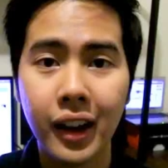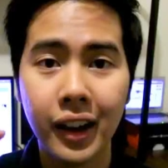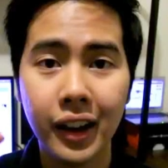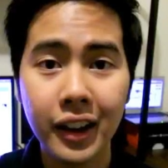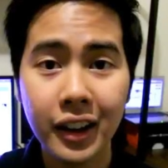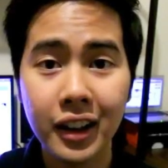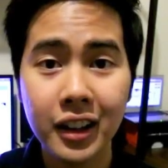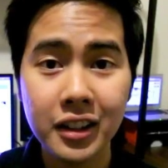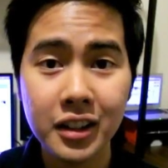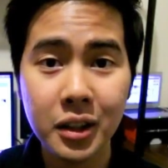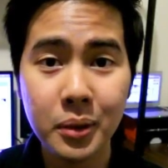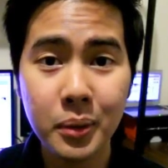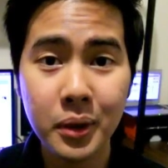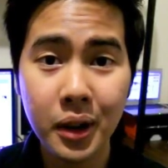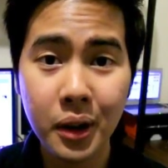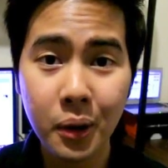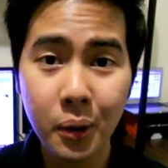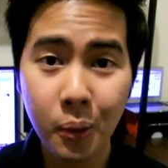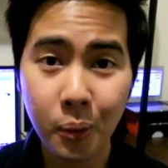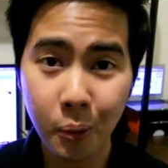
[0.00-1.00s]
Hey guys, Sim
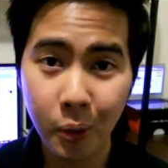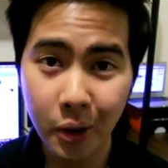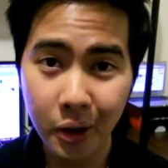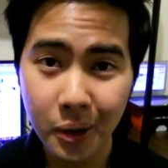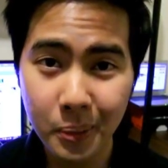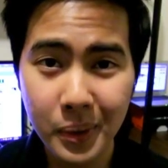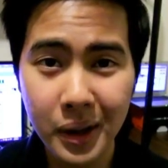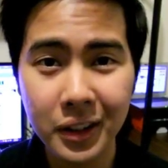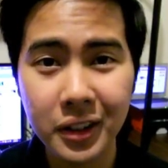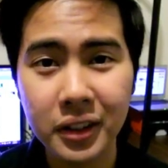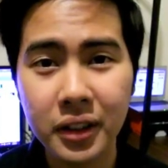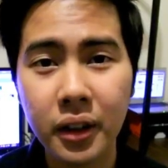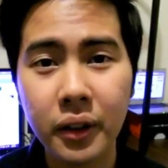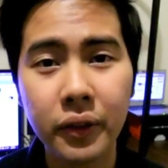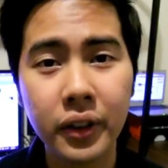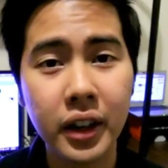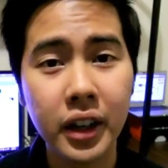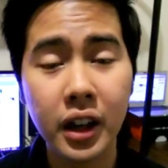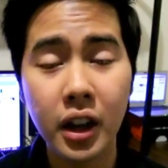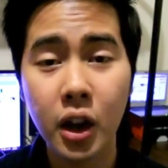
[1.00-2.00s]
here, welcome back to another
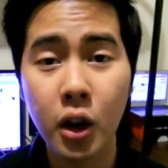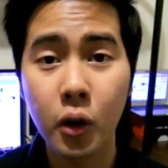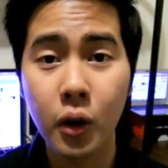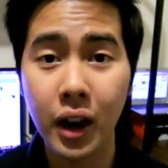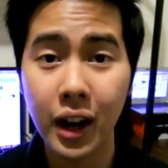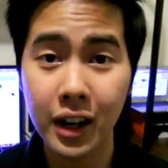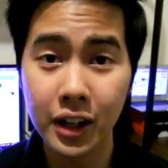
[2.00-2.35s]
video.